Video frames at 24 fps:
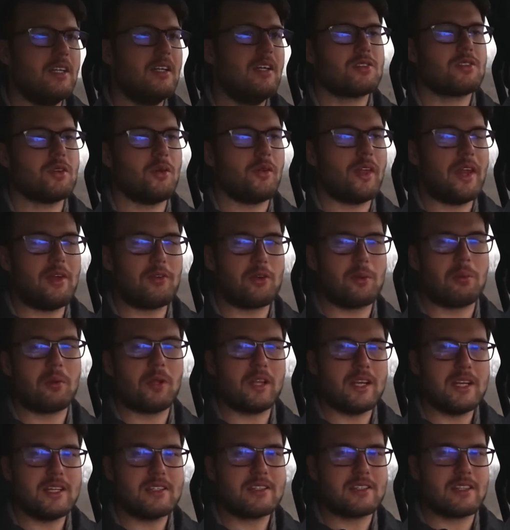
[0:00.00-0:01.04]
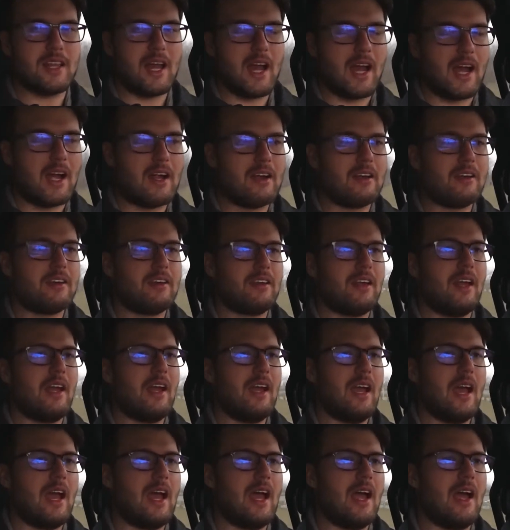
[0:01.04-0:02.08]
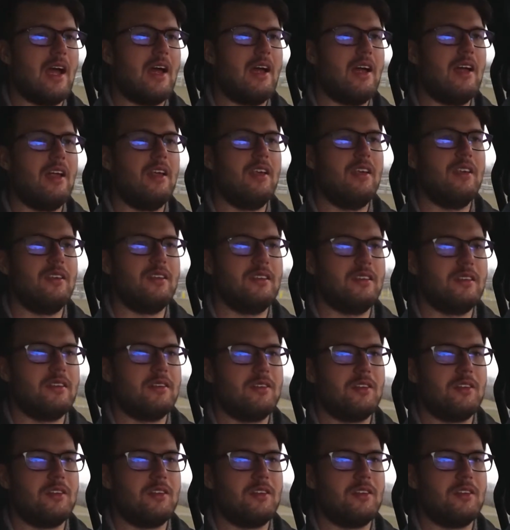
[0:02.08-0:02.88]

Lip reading: So they replaced that, and